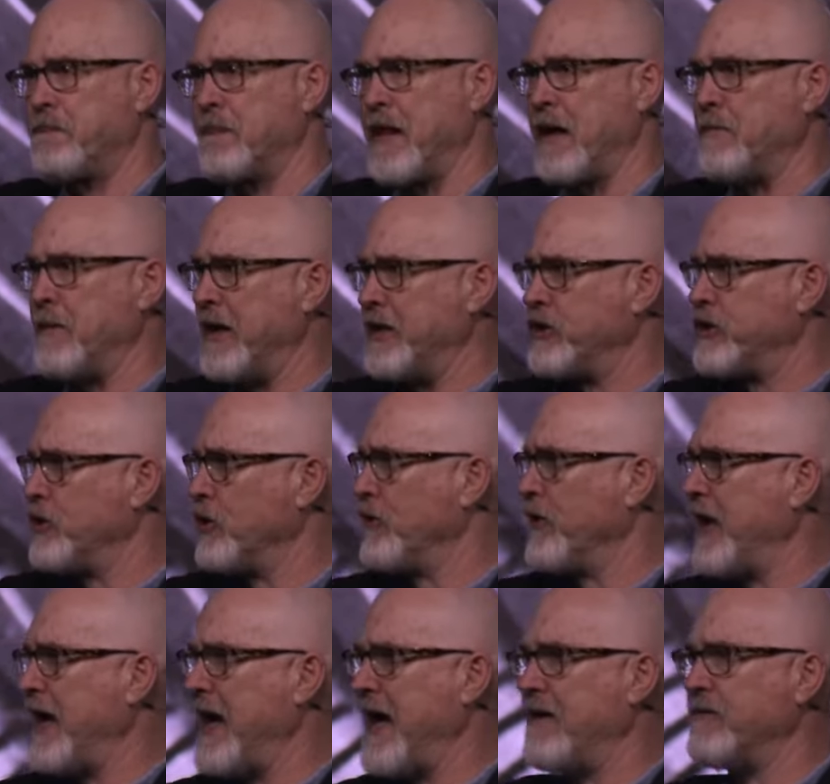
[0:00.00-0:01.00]
I'm not sure
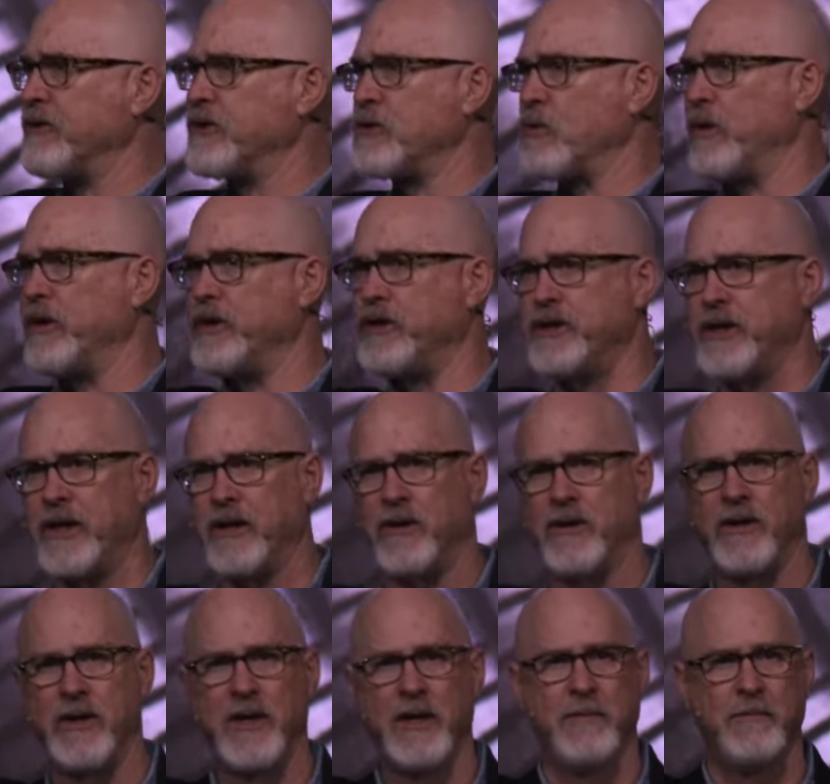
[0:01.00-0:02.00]
that I have a story to tell,